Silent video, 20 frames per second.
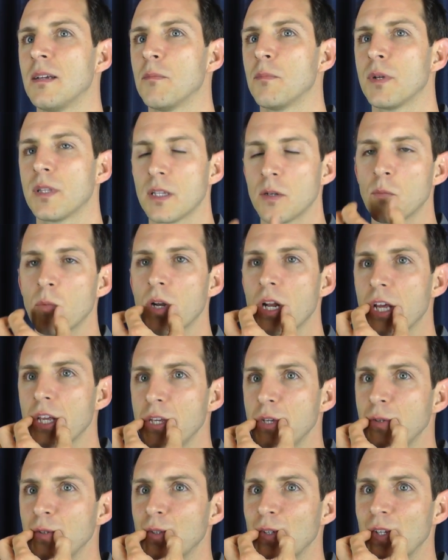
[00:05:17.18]
but then when I
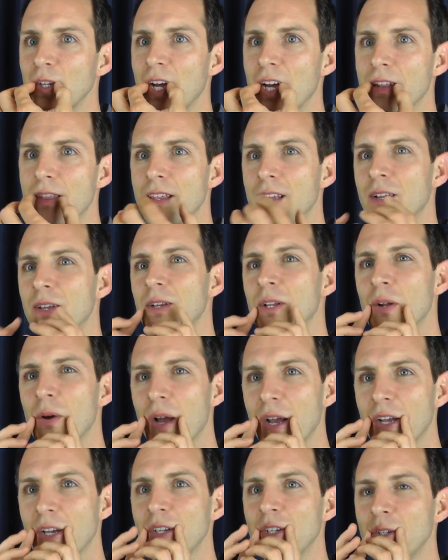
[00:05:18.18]
use it, I think,
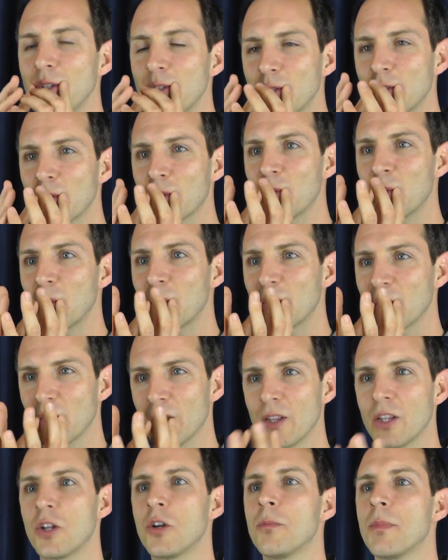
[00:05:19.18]
I could use the corners a
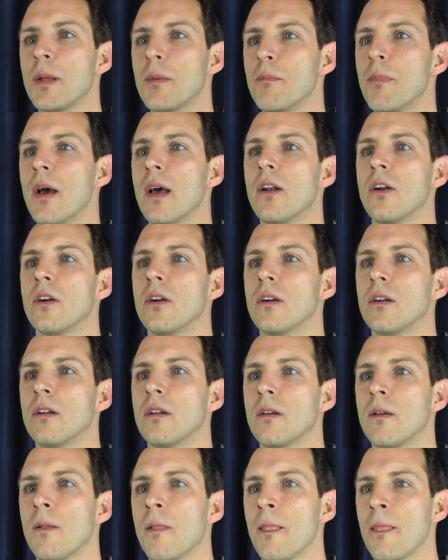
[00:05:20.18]
little bit better.
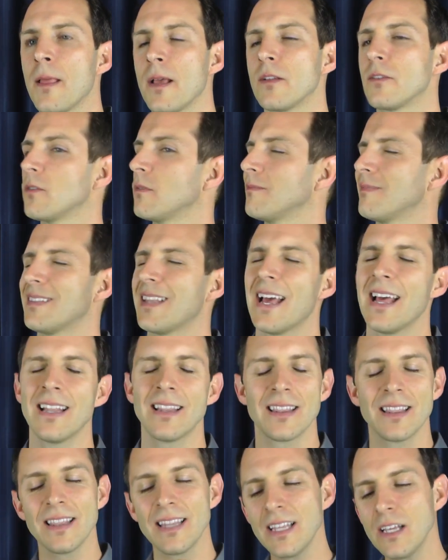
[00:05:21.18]
And so that
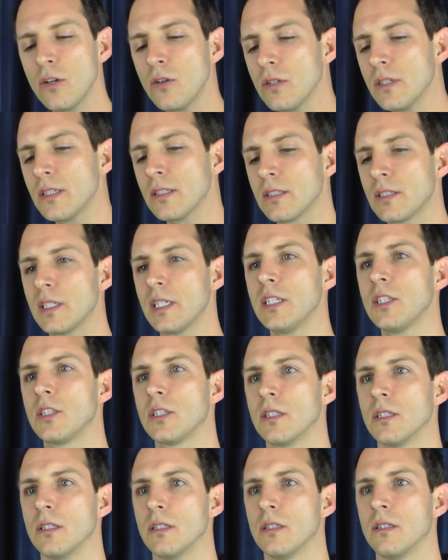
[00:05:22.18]
little
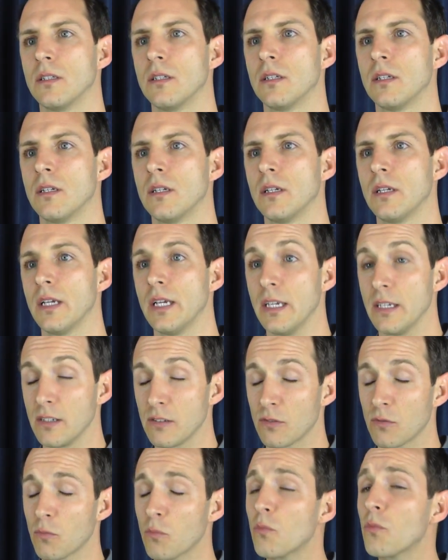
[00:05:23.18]
distinction
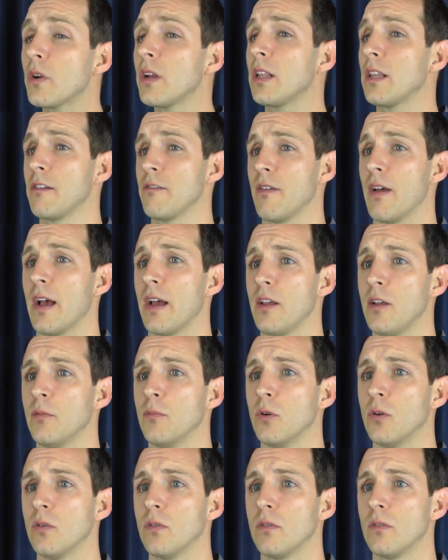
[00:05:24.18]
is really
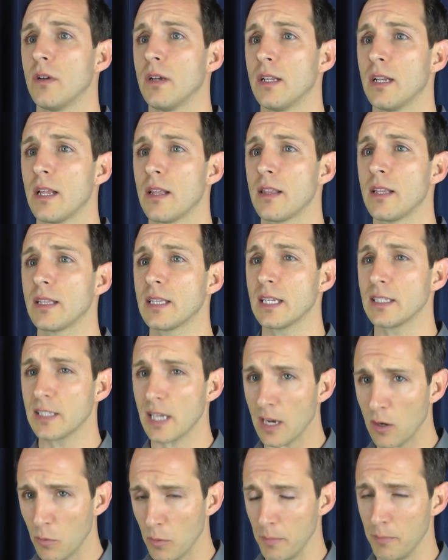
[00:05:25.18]
valuable, and I think that's
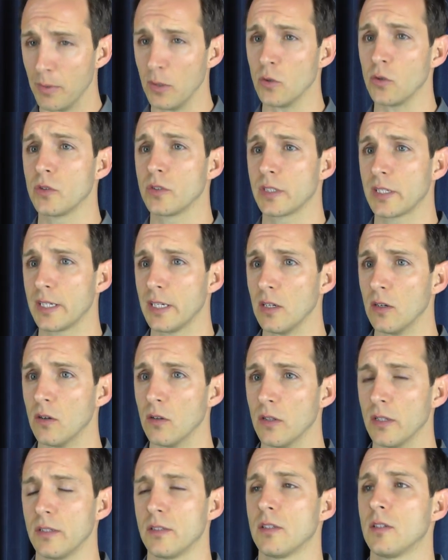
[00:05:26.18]
how we build
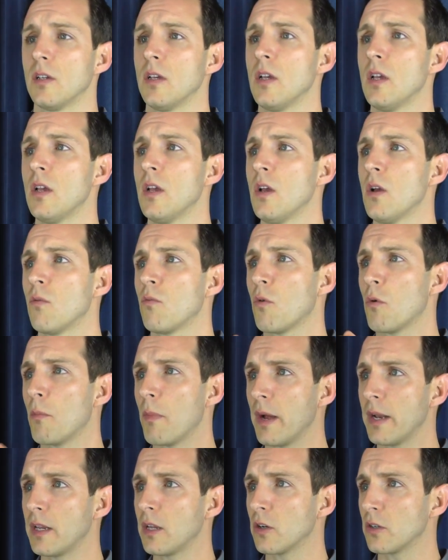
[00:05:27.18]
skill. It's
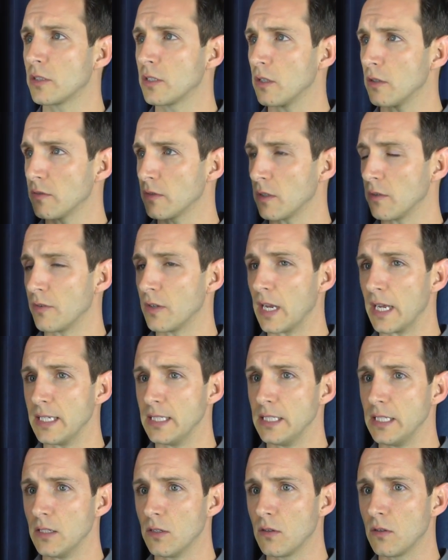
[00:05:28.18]
reminding ourselves of an
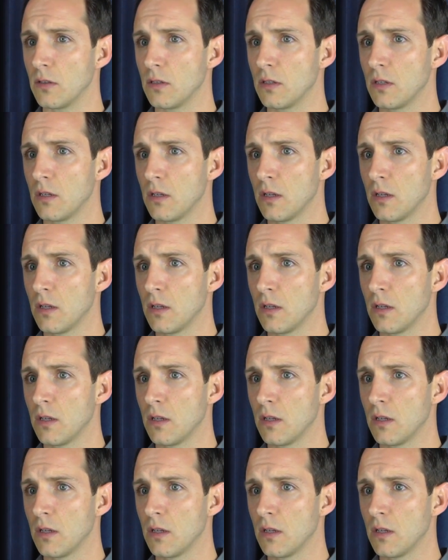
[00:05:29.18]
ideal